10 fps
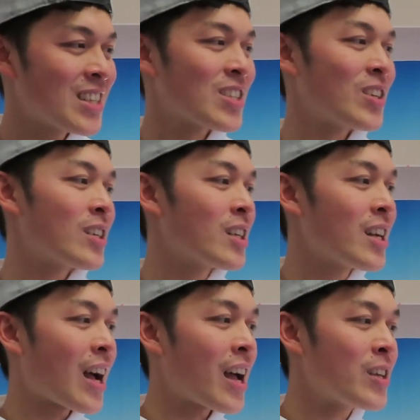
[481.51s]
So
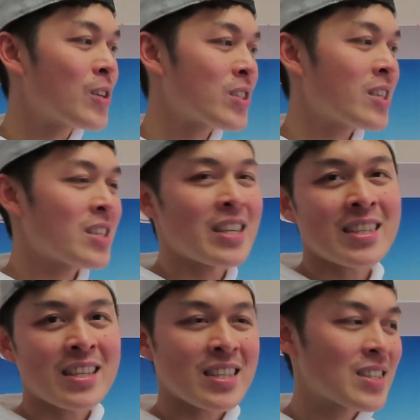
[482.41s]
I use the
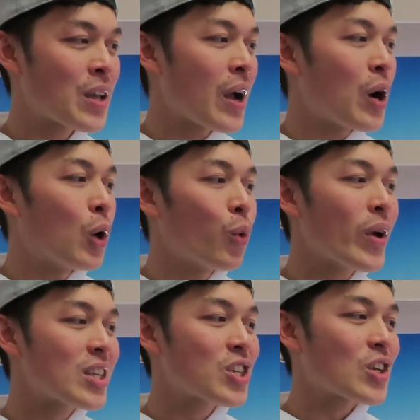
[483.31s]
sentence,
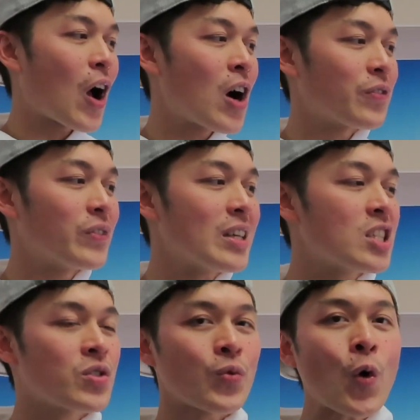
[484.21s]
which of
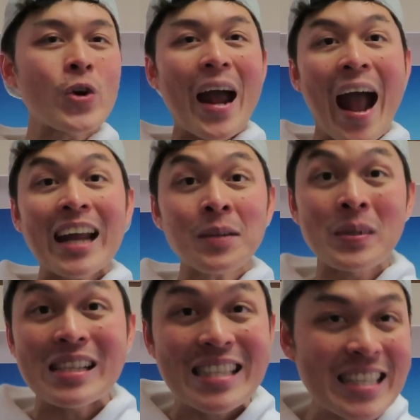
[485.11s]
these 4
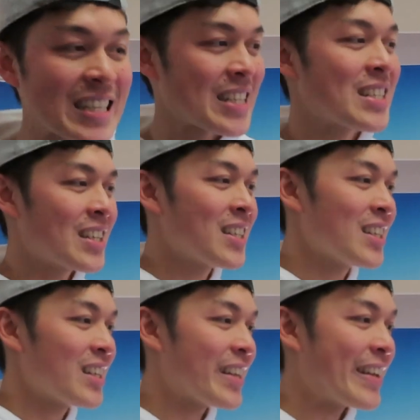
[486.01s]
animals
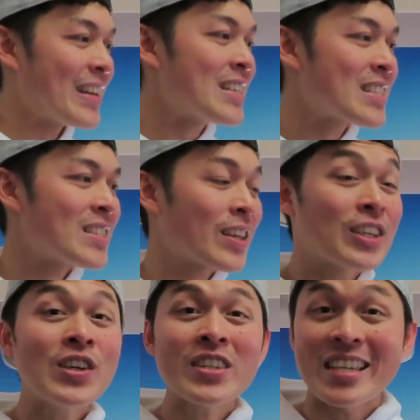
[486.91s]
is the
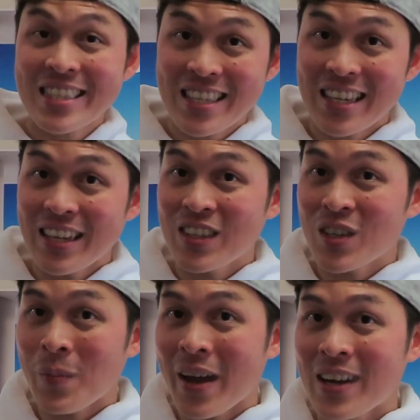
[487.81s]
cutest in
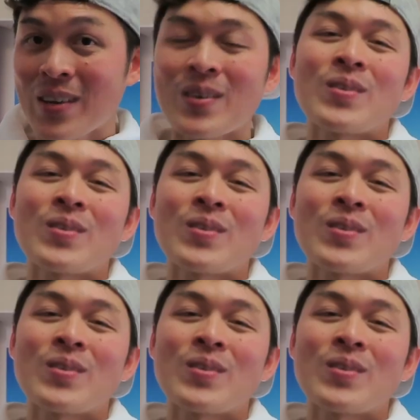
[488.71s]
Japan?